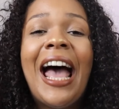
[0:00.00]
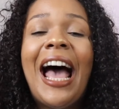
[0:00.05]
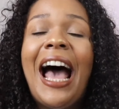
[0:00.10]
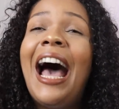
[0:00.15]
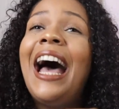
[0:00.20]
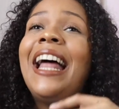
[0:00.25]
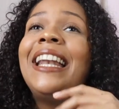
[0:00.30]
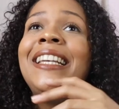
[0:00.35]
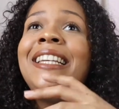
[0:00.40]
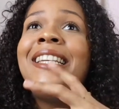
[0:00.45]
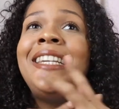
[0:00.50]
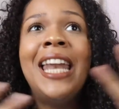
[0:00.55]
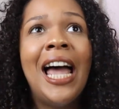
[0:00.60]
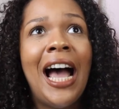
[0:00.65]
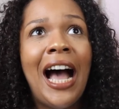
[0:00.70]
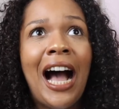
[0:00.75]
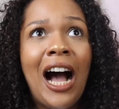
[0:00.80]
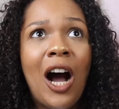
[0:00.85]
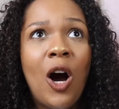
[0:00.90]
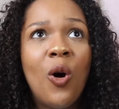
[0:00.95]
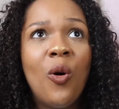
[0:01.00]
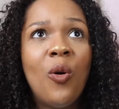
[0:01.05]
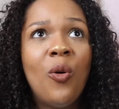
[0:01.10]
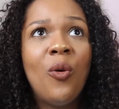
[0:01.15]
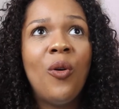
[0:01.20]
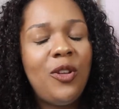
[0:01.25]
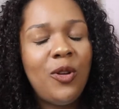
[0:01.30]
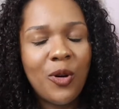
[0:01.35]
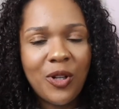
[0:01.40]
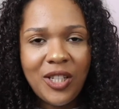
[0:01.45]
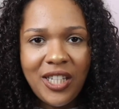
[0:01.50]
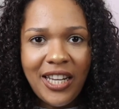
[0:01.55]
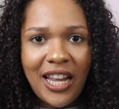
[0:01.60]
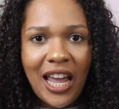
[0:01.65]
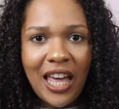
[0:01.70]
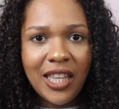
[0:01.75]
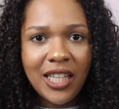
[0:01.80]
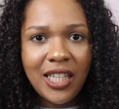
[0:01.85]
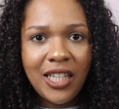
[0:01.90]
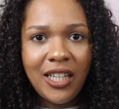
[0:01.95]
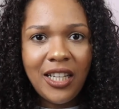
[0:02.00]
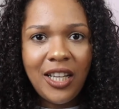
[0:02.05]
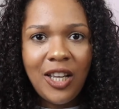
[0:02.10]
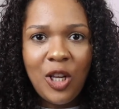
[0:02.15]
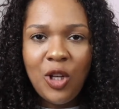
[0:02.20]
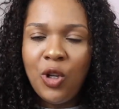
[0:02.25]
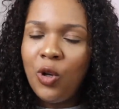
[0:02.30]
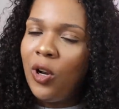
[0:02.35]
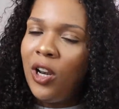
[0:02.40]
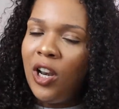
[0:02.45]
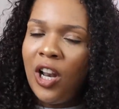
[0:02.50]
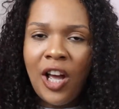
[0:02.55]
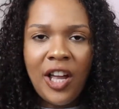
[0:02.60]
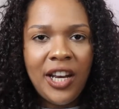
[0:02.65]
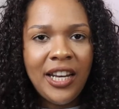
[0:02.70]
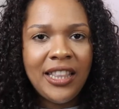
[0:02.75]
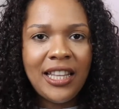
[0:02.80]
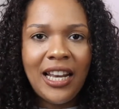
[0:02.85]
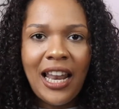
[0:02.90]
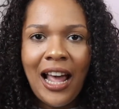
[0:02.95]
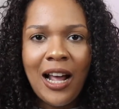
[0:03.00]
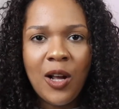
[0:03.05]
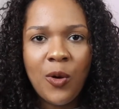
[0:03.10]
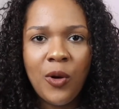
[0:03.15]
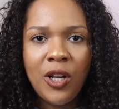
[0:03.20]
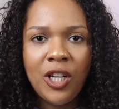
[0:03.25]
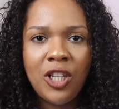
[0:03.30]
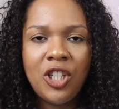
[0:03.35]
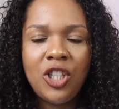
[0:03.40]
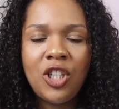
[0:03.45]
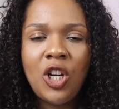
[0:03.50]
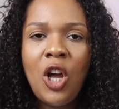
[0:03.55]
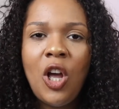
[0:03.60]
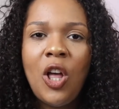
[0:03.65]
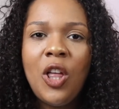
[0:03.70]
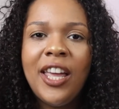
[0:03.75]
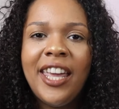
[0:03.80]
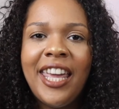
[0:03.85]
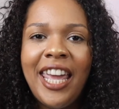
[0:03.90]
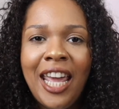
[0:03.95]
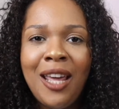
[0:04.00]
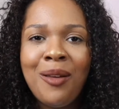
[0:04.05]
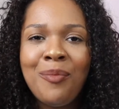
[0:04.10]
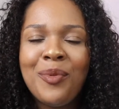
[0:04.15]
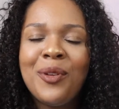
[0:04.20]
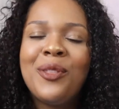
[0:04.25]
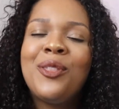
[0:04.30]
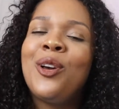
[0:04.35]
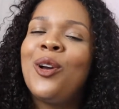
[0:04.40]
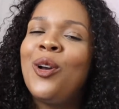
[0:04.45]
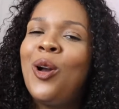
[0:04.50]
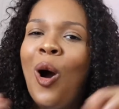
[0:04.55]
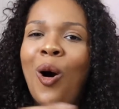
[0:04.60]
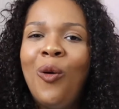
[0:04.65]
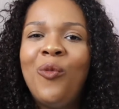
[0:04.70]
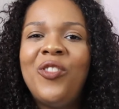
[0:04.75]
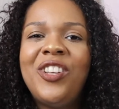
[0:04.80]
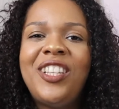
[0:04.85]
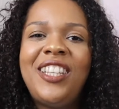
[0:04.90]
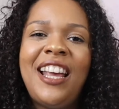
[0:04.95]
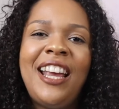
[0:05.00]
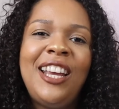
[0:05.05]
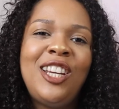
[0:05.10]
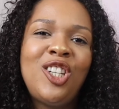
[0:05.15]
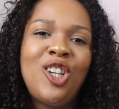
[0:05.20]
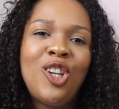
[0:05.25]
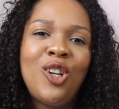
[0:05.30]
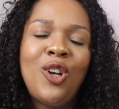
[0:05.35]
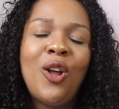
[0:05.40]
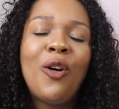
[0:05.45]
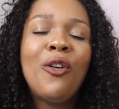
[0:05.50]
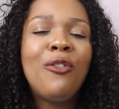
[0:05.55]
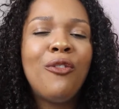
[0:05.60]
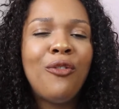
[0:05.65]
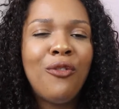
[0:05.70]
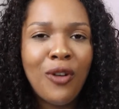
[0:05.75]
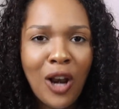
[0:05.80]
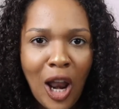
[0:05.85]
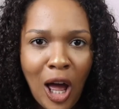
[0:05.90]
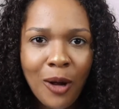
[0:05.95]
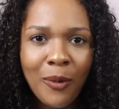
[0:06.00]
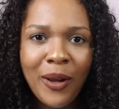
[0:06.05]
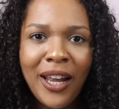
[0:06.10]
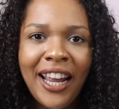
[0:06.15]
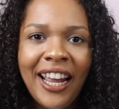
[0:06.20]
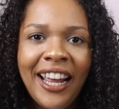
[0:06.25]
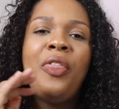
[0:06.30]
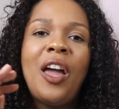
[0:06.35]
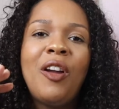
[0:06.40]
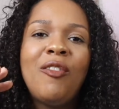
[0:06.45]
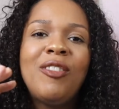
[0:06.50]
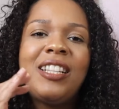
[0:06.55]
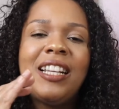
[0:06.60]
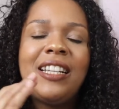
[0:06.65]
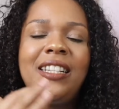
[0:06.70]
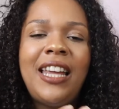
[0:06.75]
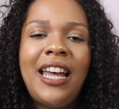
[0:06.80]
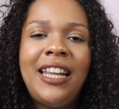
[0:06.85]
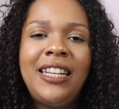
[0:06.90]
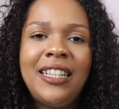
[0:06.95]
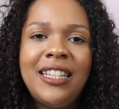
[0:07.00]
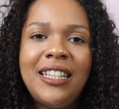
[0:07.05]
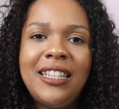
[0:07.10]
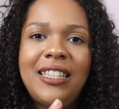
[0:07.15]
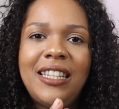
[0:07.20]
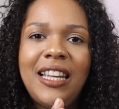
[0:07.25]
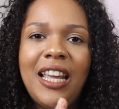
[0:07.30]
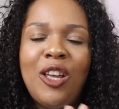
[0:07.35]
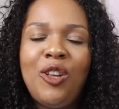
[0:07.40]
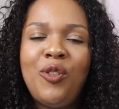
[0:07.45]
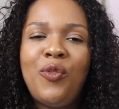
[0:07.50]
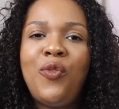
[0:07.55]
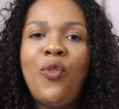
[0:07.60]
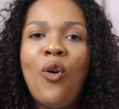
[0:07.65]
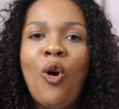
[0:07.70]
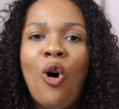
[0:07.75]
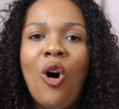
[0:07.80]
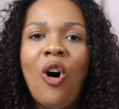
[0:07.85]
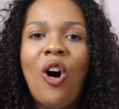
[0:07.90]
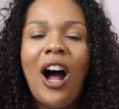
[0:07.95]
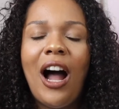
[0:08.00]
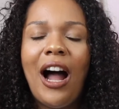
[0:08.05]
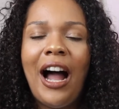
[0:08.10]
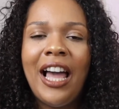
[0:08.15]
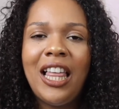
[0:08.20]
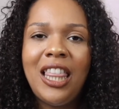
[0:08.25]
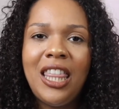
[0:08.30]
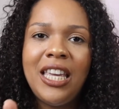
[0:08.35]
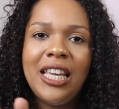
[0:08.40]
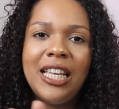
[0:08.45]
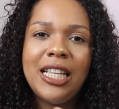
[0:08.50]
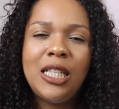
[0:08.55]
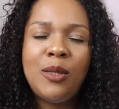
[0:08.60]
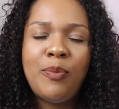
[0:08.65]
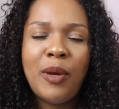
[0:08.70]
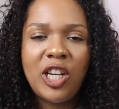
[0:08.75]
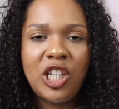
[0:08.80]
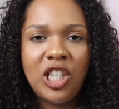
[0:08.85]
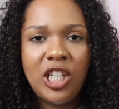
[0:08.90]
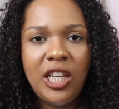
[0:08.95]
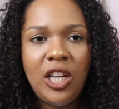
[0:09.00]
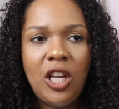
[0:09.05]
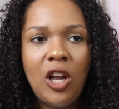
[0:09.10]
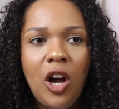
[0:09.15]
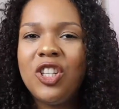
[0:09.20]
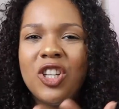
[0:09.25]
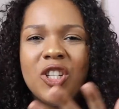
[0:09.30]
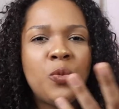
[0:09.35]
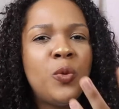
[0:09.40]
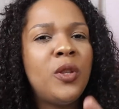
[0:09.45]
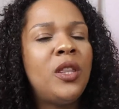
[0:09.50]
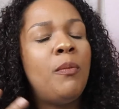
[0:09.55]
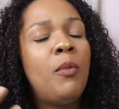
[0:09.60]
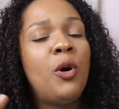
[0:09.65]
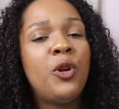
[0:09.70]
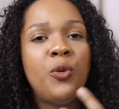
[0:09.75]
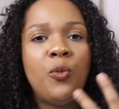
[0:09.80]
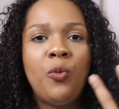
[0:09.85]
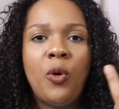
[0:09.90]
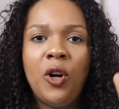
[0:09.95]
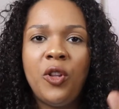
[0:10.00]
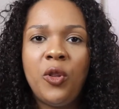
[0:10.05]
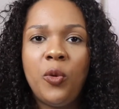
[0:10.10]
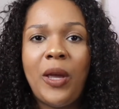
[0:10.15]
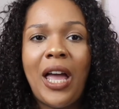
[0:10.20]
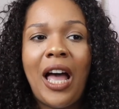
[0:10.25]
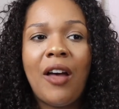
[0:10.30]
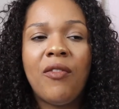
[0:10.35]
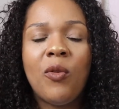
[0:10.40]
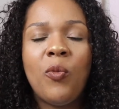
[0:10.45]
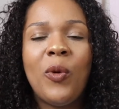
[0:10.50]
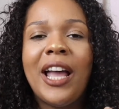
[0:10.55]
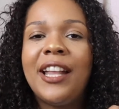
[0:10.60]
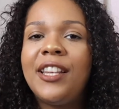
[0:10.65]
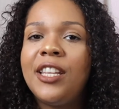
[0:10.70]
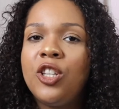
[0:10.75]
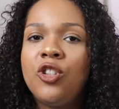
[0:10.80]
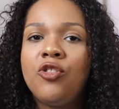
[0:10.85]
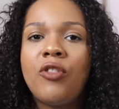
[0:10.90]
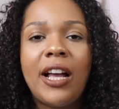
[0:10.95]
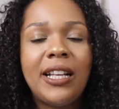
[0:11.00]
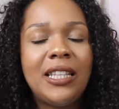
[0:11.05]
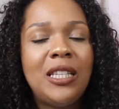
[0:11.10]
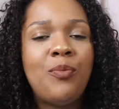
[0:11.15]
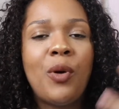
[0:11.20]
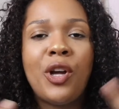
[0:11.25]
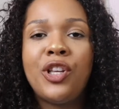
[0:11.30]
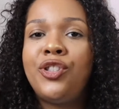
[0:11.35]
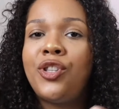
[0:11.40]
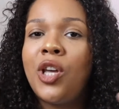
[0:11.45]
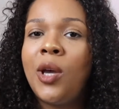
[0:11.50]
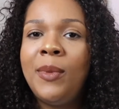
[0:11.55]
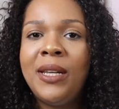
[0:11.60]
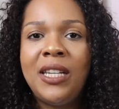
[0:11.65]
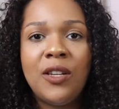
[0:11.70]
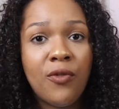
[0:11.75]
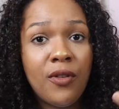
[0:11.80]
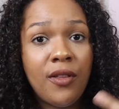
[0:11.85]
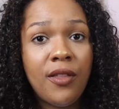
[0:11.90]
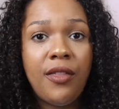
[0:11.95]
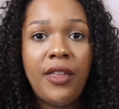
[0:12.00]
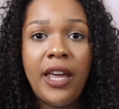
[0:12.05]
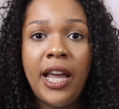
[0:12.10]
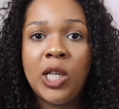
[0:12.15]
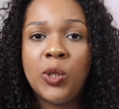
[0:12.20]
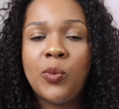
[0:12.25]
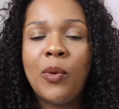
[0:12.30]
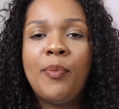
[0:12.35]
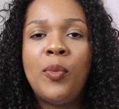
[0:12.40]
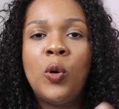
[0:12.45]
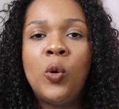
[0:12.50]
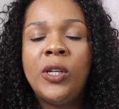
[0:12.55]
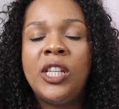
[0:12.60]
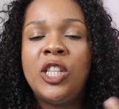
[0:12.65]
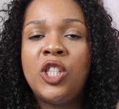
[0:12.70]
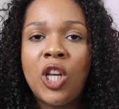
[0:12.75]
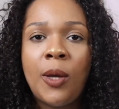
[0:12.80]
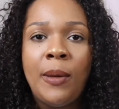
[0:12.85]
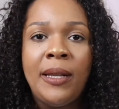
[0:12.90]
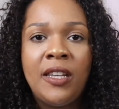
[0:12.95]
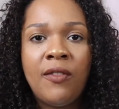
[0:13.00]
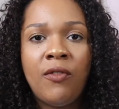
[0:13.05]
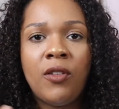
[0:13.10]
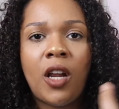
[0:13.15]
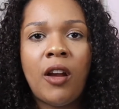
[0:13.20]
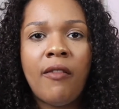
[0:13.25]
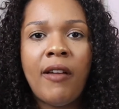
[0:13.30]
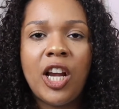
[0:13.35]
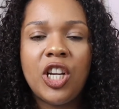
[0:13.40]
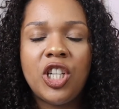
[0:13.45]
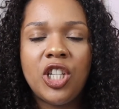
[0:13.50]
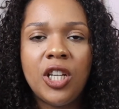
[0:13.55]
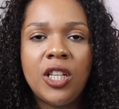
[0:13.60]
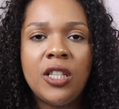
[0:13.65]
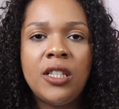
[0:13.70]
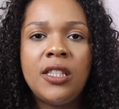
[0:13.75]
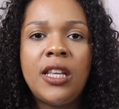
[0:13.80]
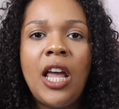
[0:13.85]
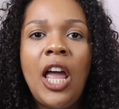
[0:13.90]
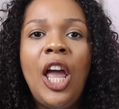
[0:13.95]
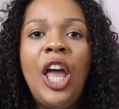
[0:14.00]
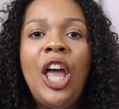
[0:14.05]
And now you're together, you're learning the language. Keep the conversation flowing. There is a tendency for, I think, especially just with the modern world that we have, and we get distracted by so many different things, we're pulled in so many different directions,